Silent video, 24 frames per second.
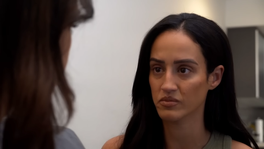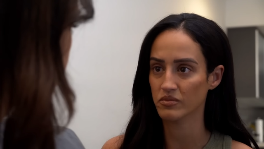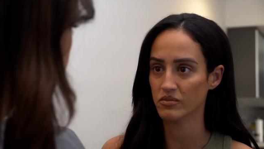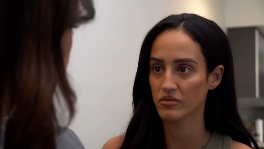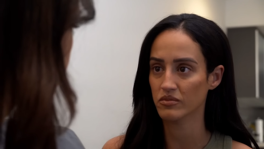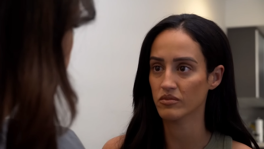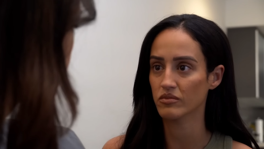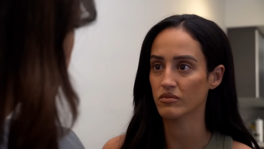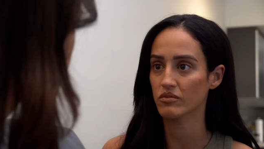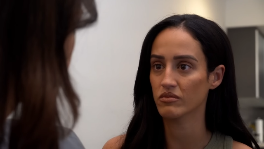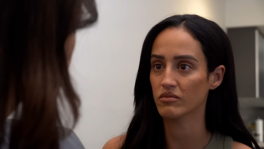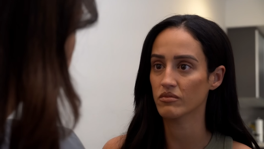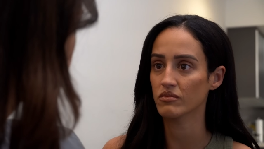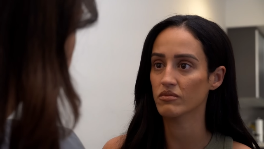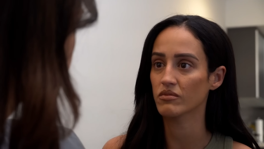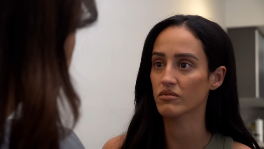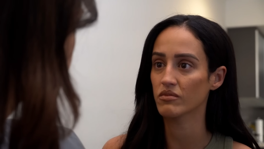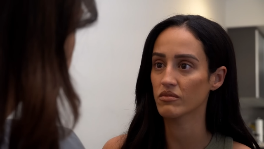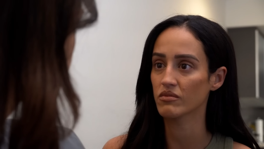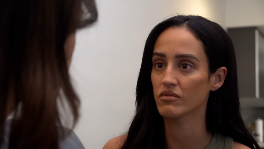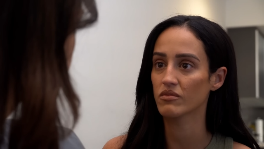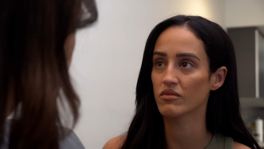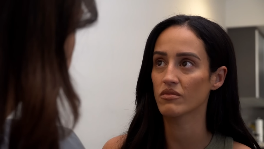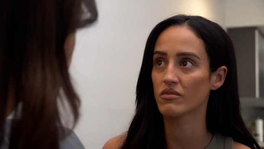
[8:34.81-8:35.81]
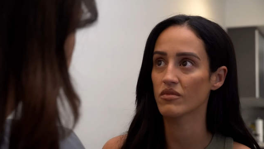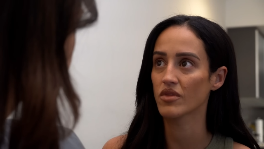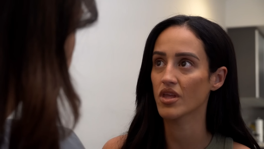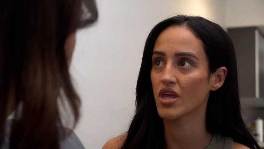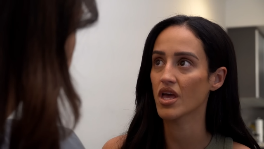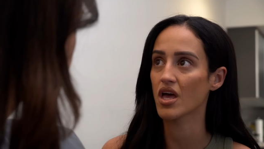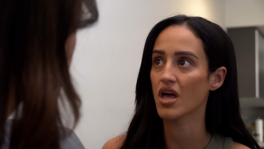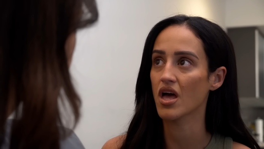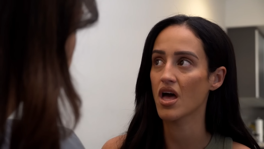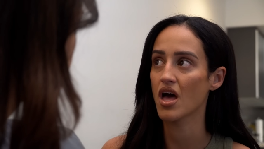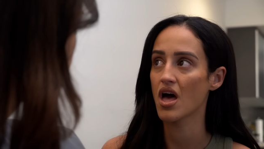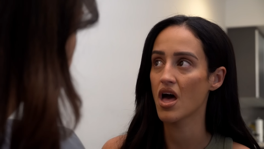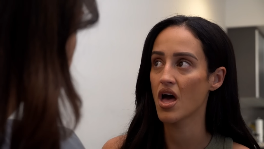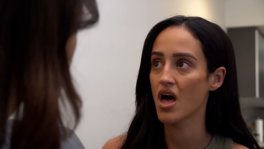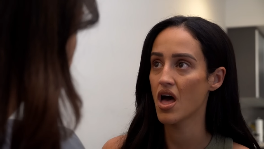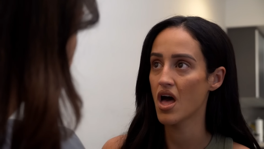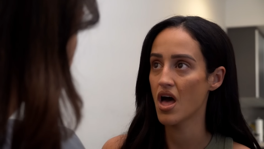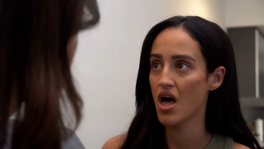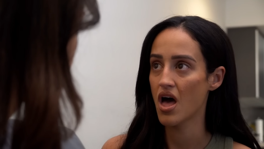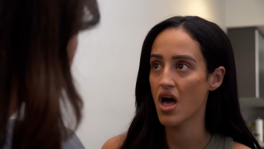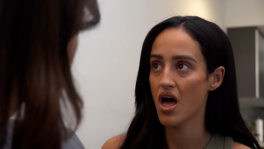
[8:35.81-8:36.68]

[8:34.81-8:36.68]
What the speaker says: No one is speaking in this clip.